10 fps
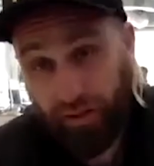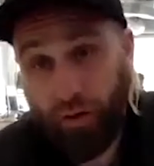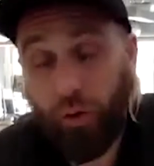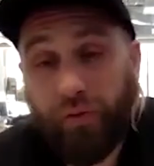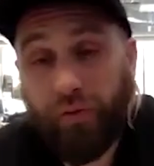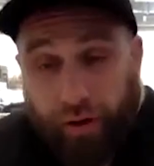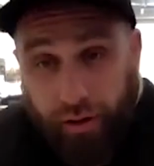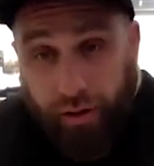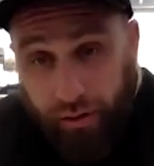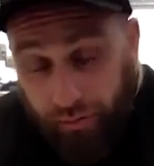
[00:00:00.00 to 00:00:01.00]
on
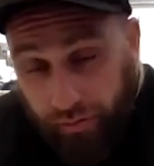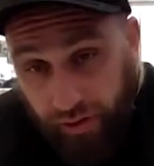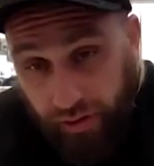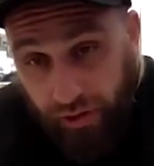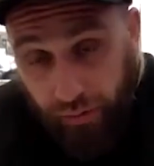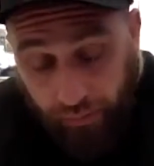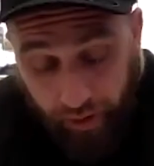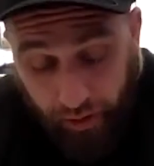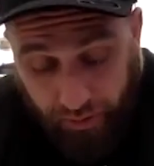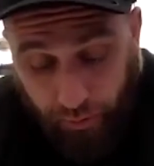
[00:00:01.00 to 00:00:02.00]
Finder that
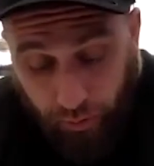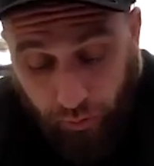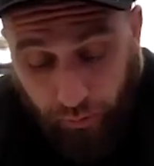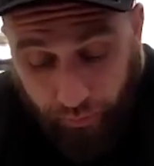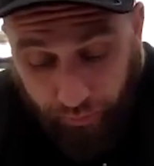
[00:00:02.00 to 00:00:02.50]
helps people,